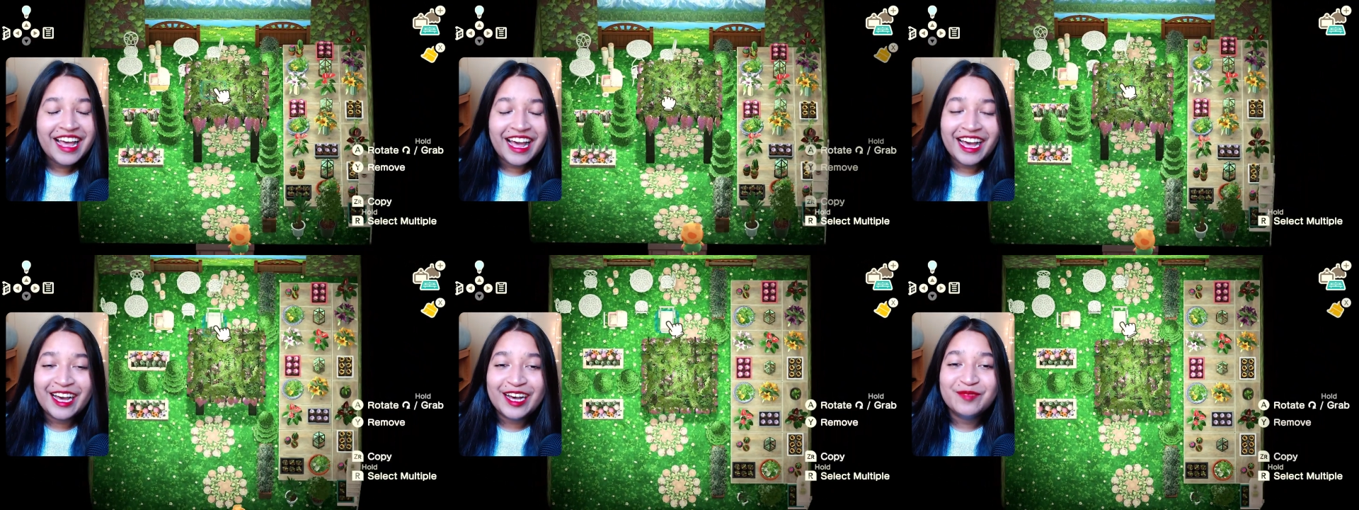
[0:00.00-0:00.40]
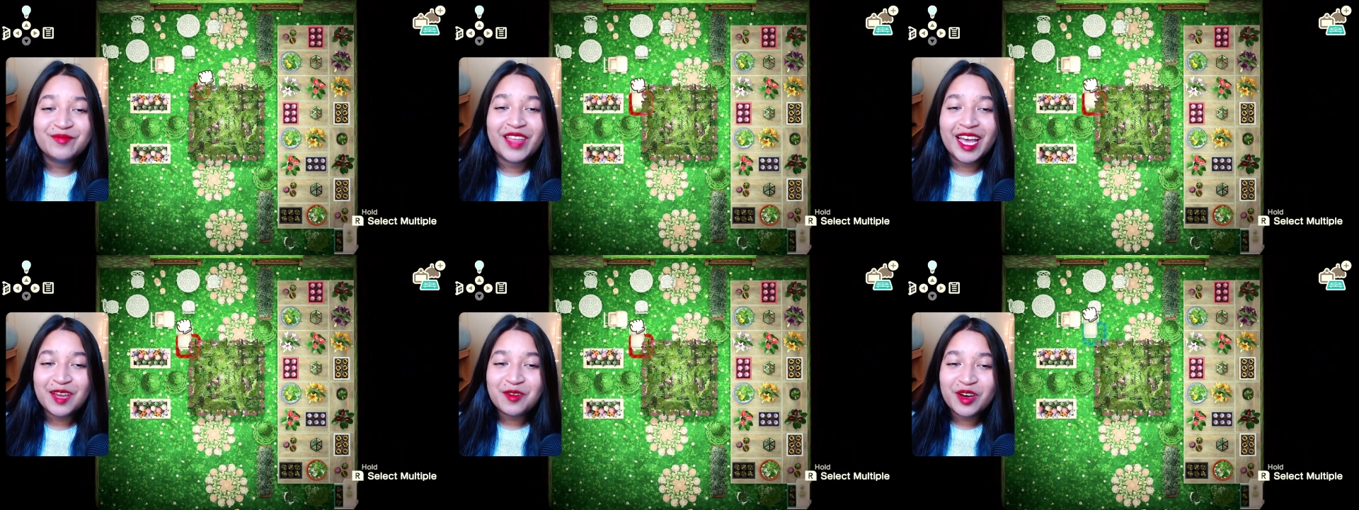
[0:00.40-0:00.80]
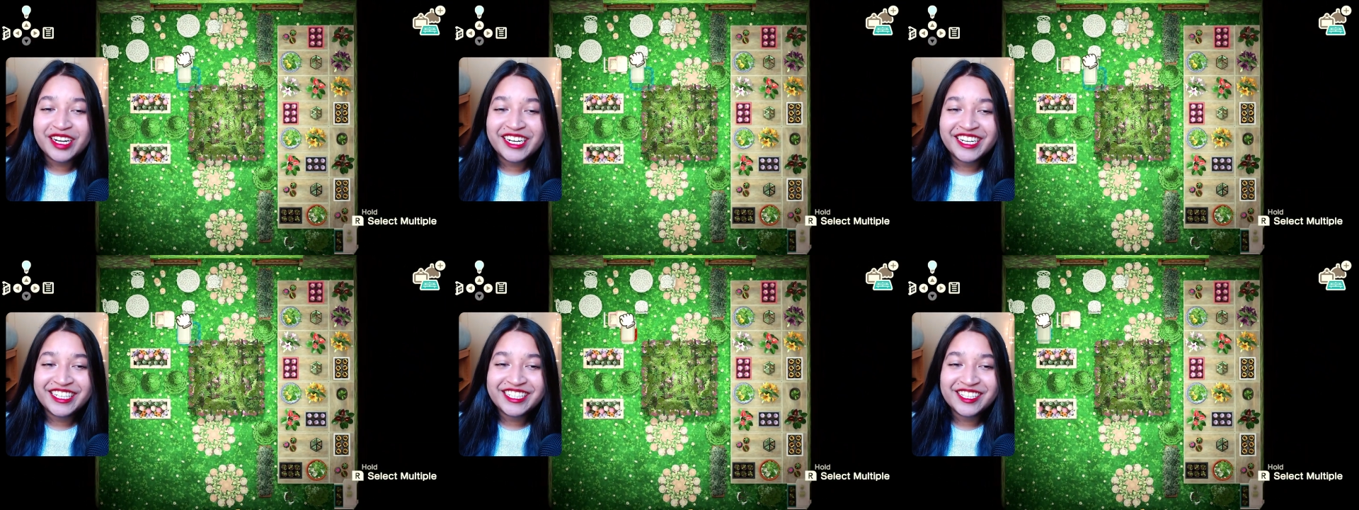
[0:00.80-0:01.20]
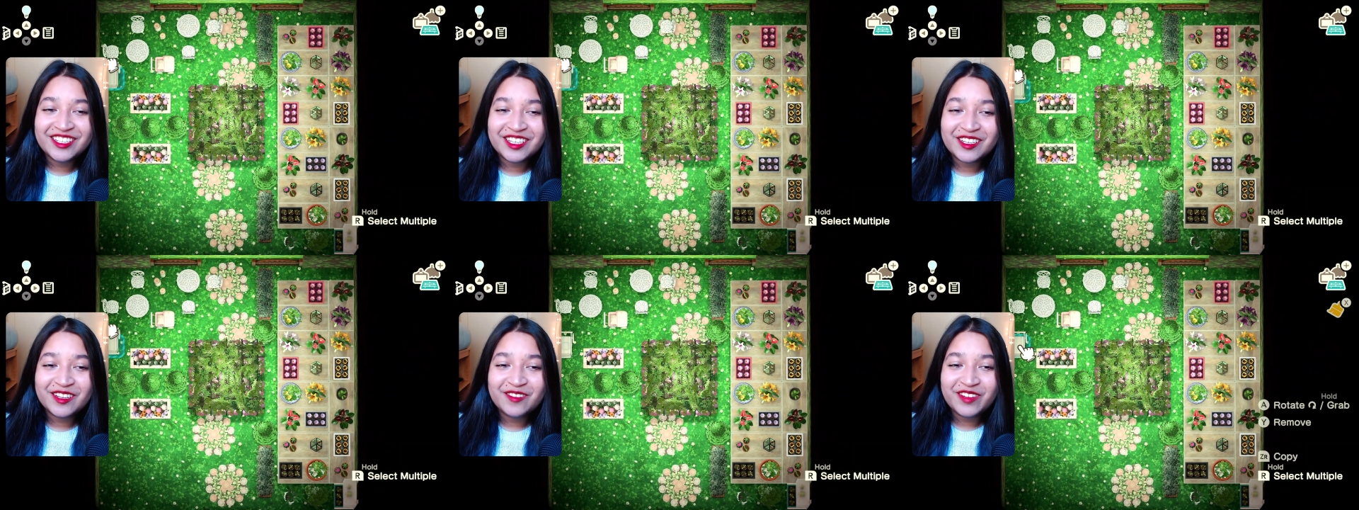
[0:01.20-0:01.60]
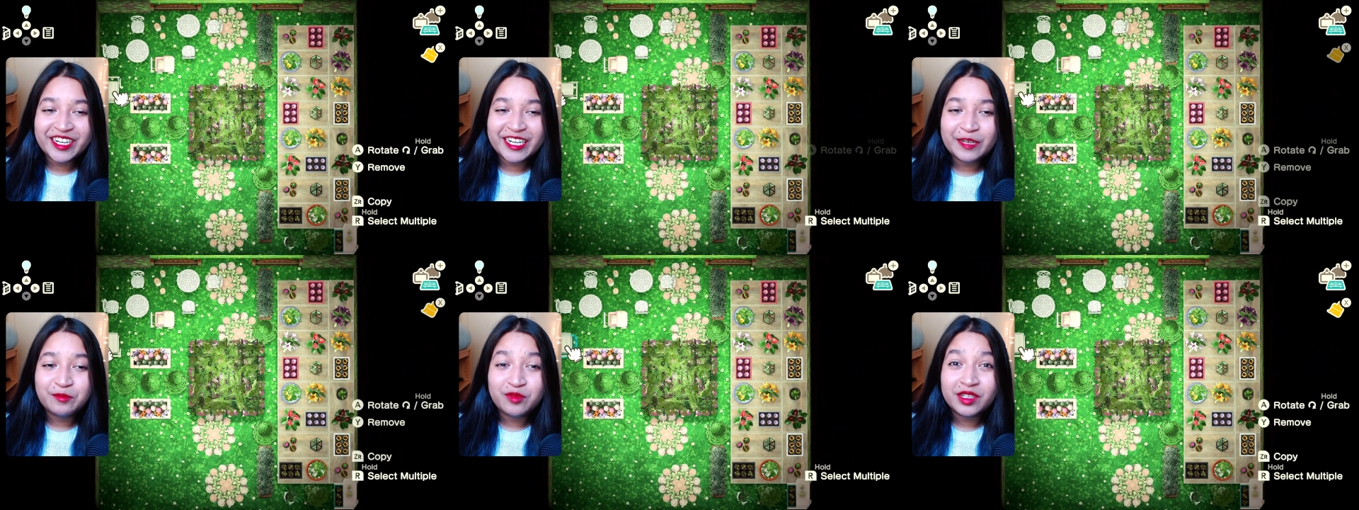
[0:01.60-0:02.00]
I wanted it to look
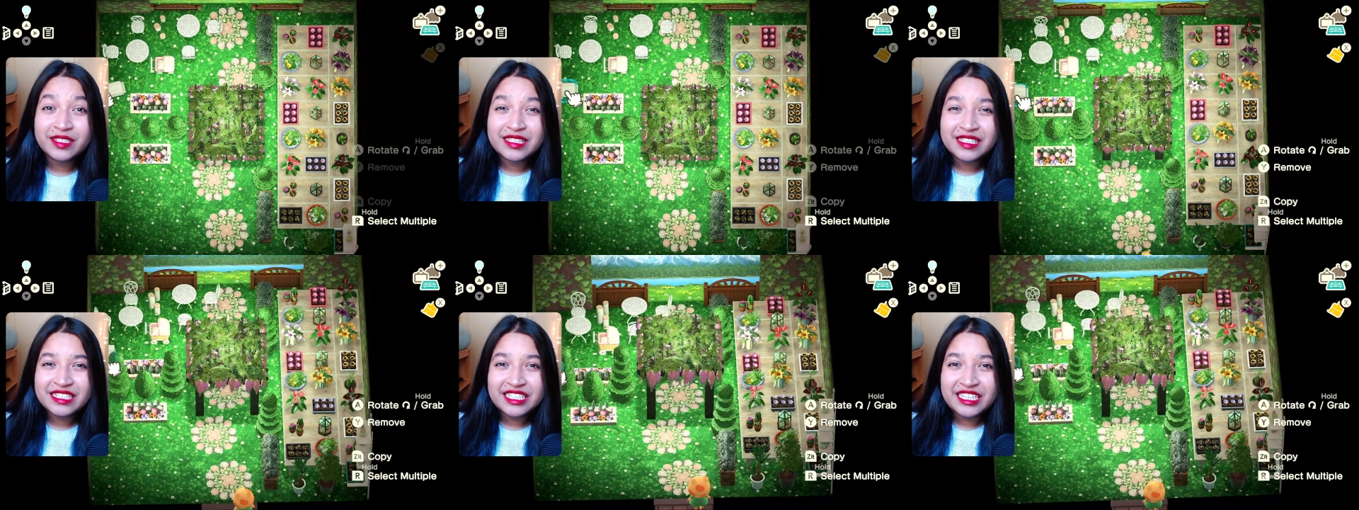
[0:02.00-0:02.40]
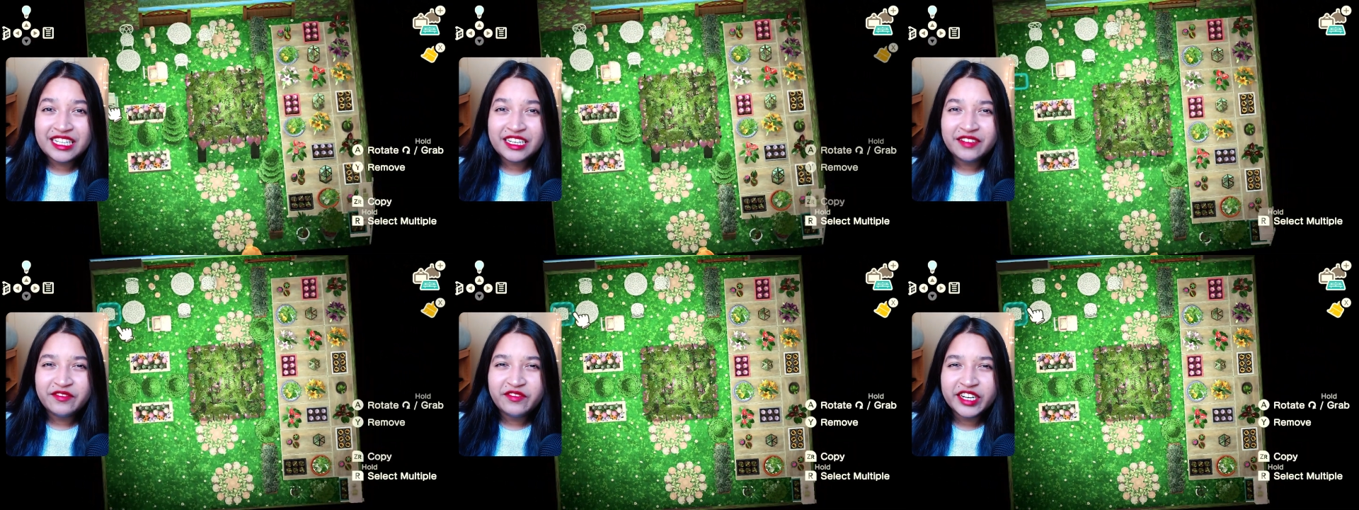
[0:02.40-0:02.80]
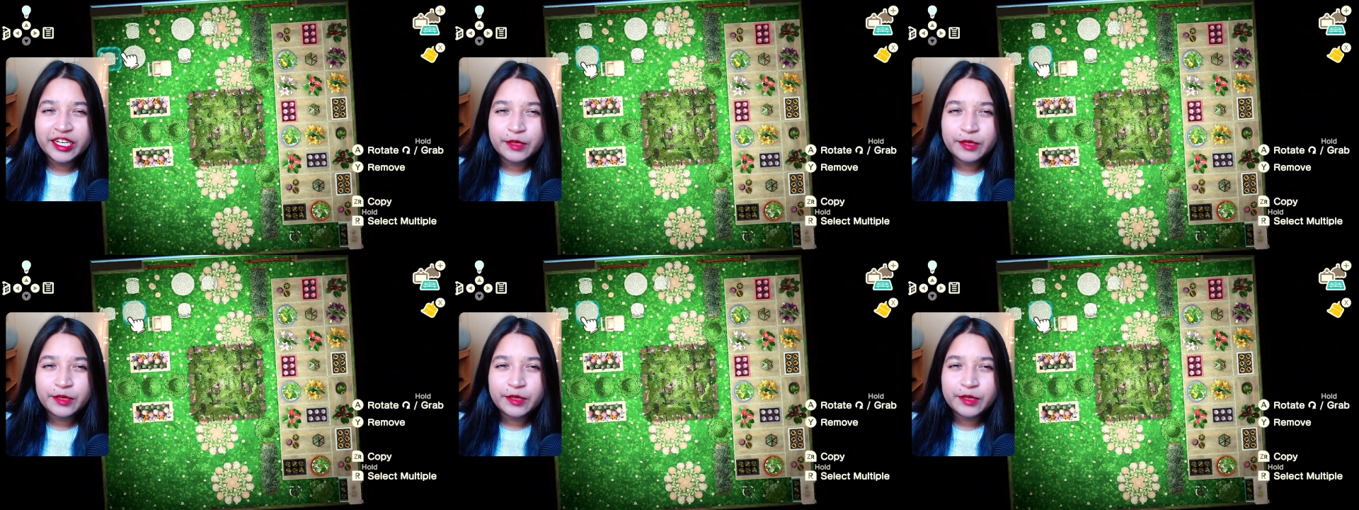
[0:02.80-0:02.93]
very pristine, very